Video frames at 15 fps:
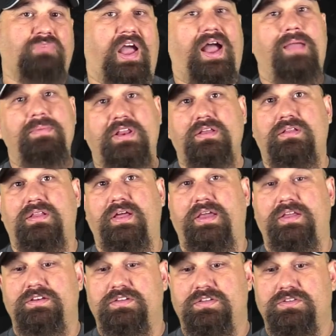I'm
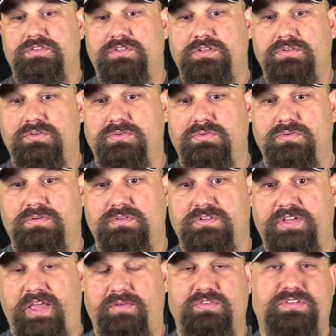inclined to
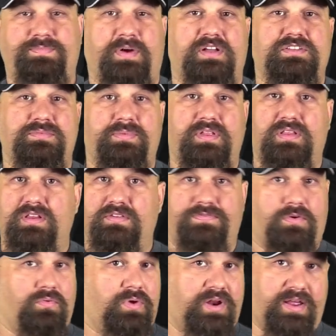take responsibility
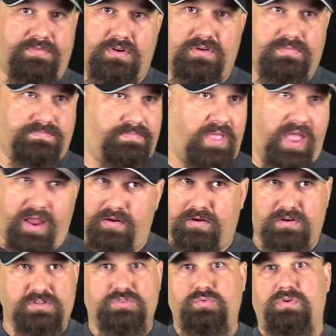for whatever
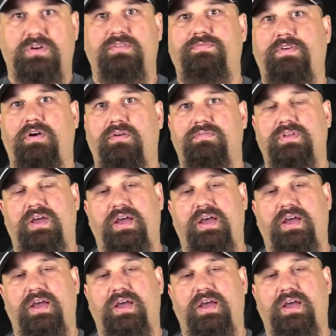errors were involved.